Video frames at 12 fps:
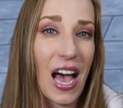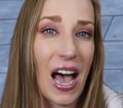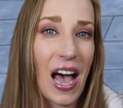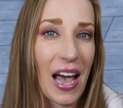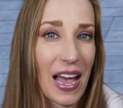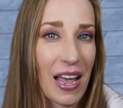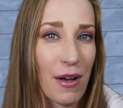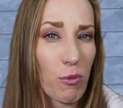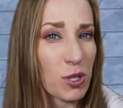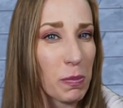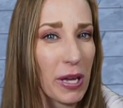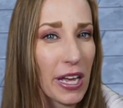I
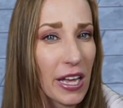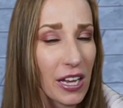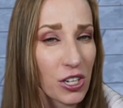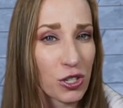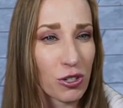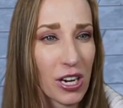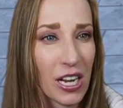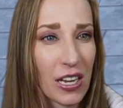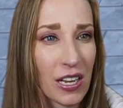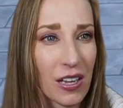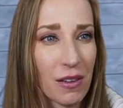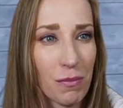was
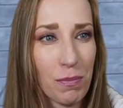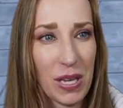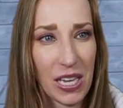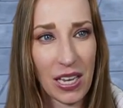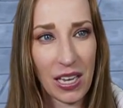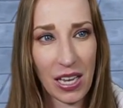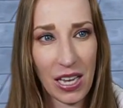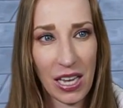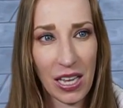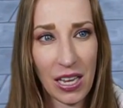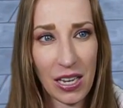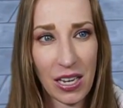picturing being
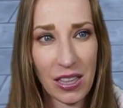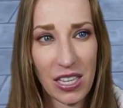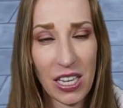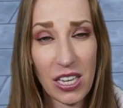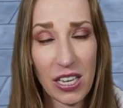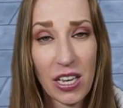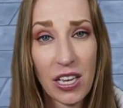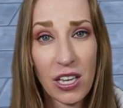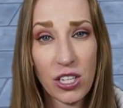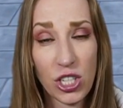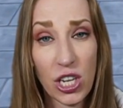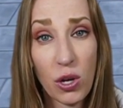in the
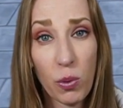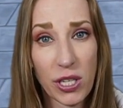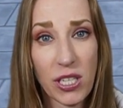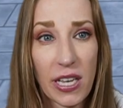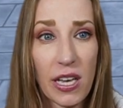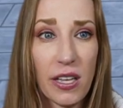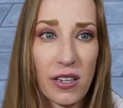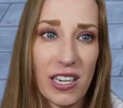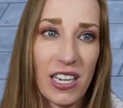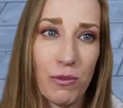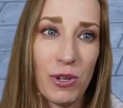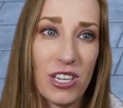Cinque
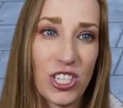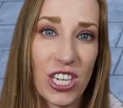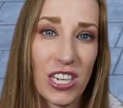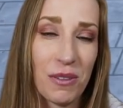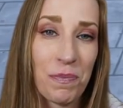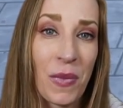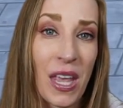Terre region,